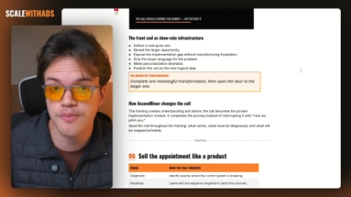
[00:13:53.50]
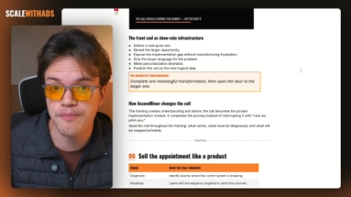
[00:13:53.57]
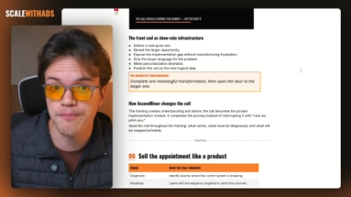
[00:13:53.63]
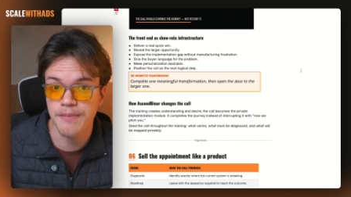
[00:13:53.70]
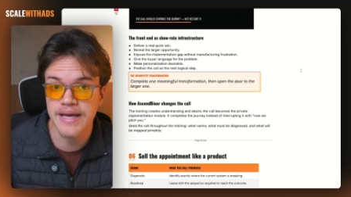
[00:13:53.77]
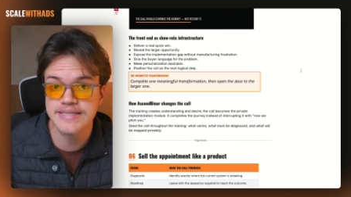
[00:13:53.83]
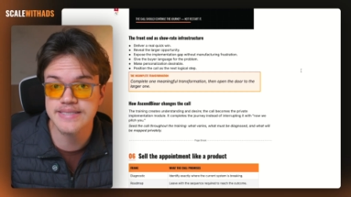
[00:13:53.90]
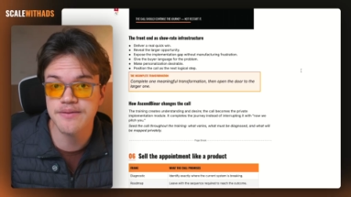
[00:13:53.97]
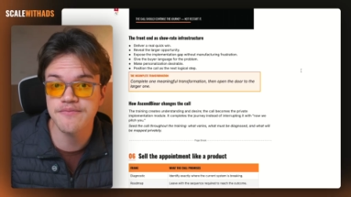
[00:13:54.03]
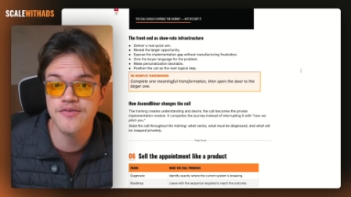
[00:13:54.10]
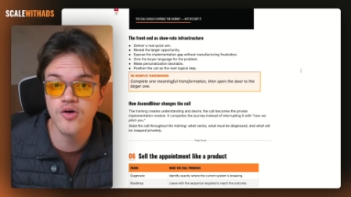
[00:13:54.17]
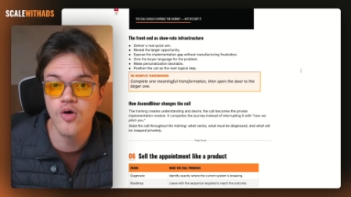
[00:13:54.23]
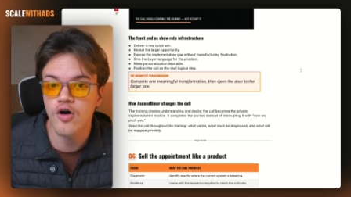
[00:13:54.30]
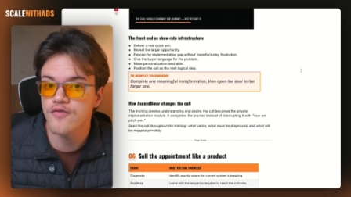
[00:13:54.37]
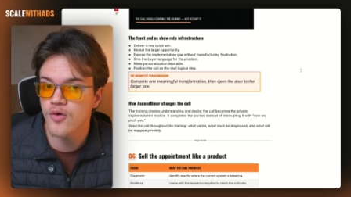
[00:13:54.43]
makes them
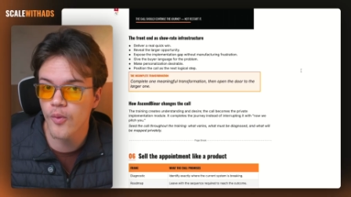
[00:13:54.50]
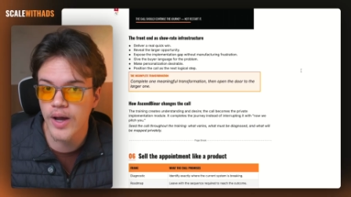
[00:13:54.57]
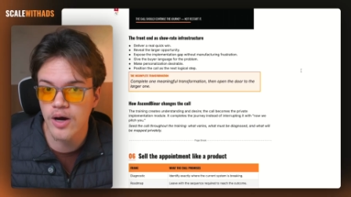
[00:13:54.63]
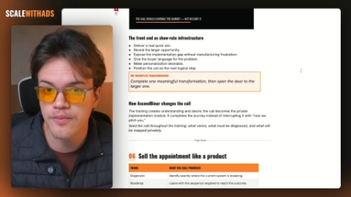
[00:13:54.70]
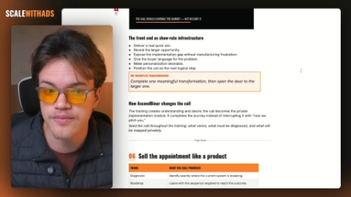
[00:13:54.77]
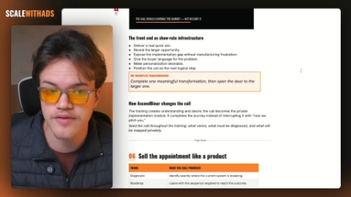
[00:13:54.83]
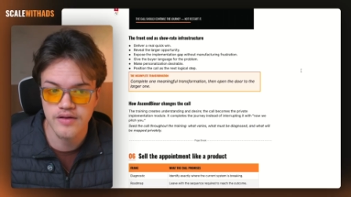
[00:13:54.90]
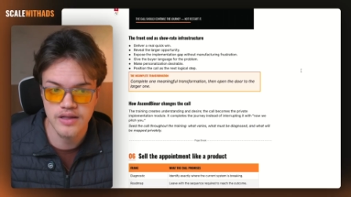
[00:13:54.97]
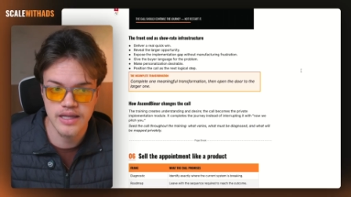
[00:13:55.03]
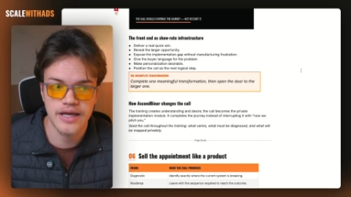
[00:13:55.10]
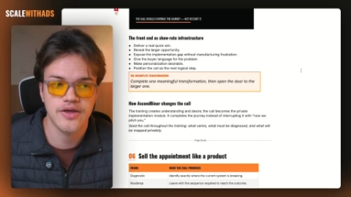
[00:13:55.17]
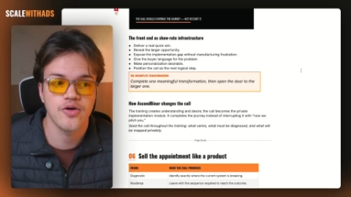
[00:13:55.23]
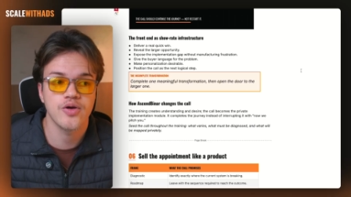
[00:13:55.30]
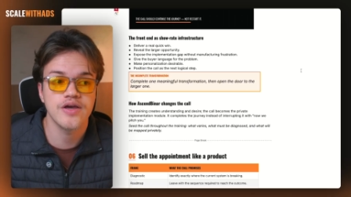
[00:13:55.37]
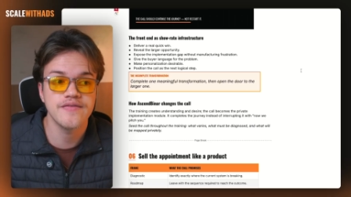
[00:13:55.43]
feel overwhelmed.
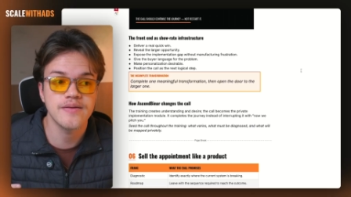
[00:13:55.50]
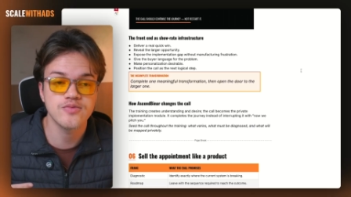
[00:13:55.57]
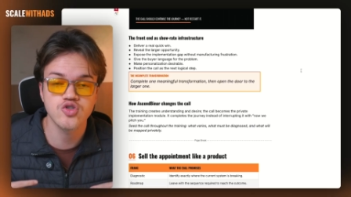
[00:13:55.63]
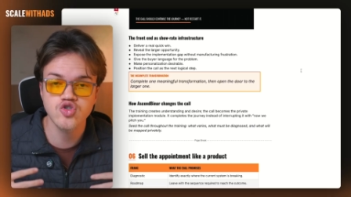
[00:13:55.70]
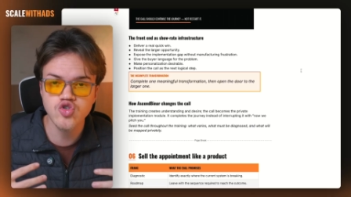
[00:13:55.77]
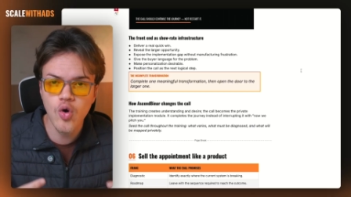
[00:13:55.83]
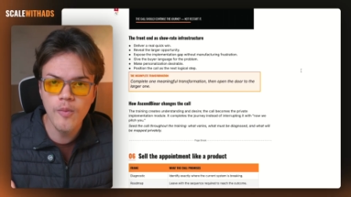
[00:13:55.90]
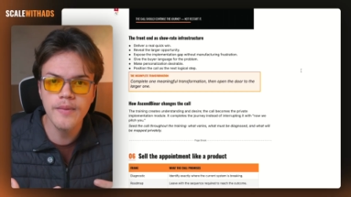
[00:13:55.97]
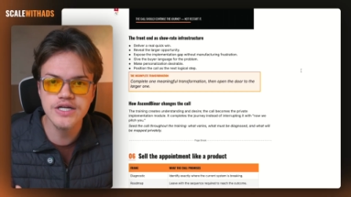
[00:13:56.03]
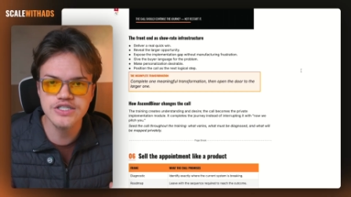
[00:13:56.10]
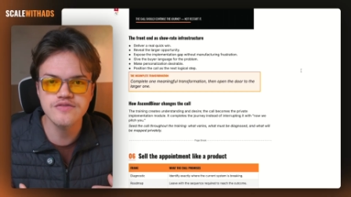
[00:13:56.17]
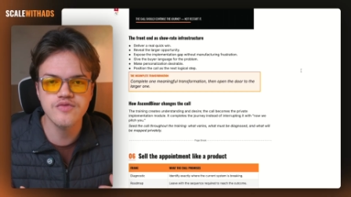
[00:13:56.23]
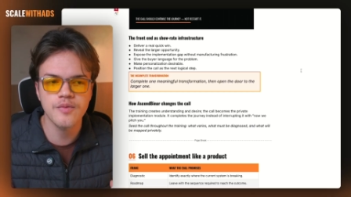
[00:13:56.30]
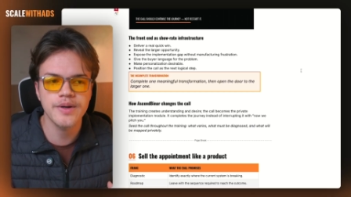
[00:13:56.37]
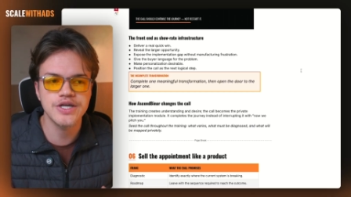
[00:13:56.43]
Like you give them so much
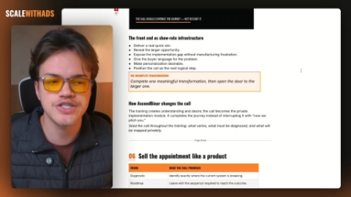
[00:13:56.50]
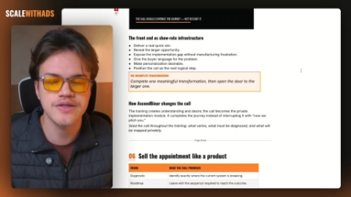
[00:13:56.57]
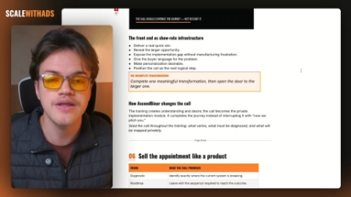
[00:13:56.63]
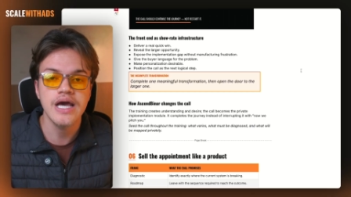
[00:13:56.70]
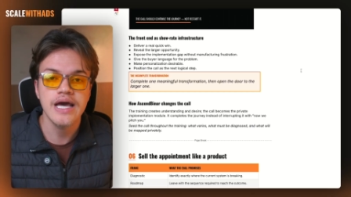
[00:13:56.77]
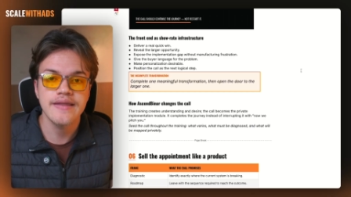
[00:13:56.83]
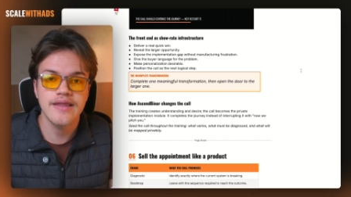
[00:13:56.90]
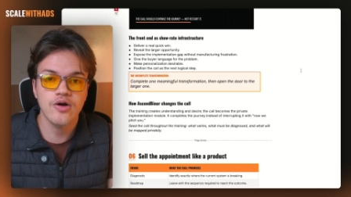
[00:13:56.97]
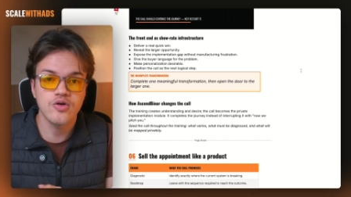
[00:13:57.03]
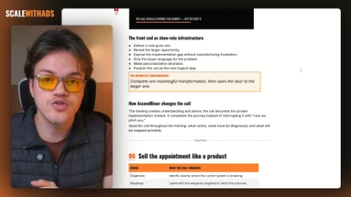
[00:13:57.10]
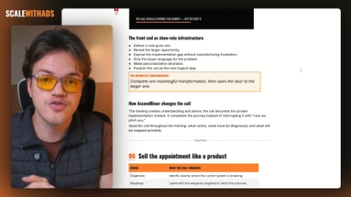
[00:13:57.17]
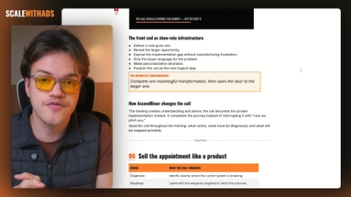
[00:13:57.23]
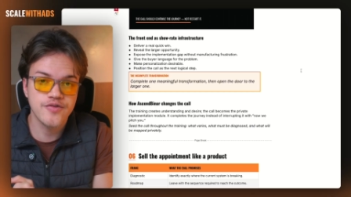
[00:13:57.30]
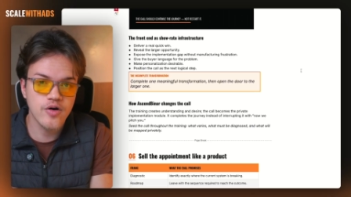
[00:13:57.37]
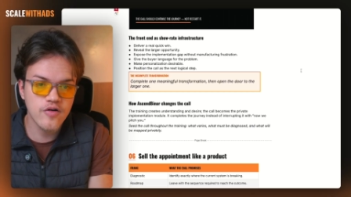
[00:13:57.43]
information, they're going
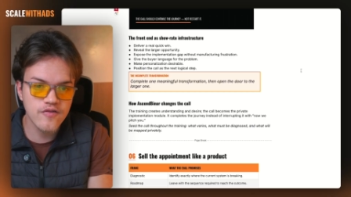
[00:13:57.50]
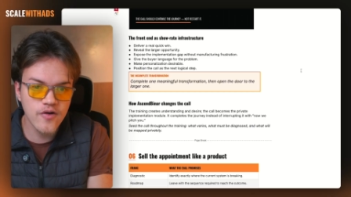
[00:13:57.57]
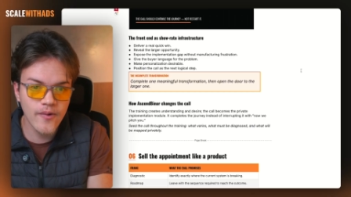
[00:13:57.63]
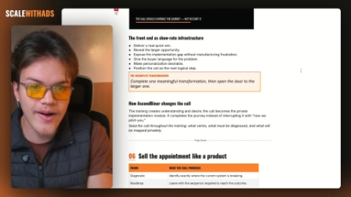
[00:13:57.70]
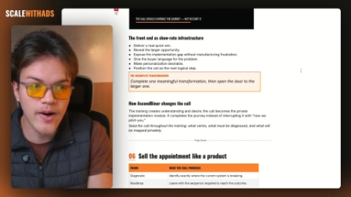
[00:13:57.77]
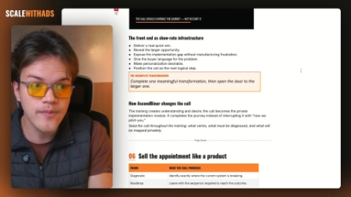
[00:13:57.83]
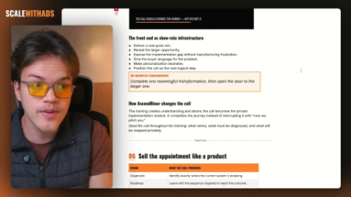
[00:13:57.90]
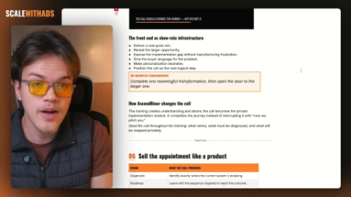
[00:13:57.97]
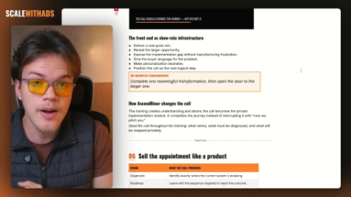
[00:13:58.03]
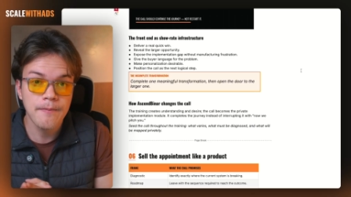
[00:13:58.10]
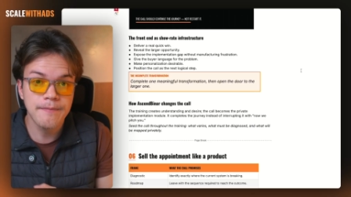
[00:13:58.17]
to feel overwhelmed,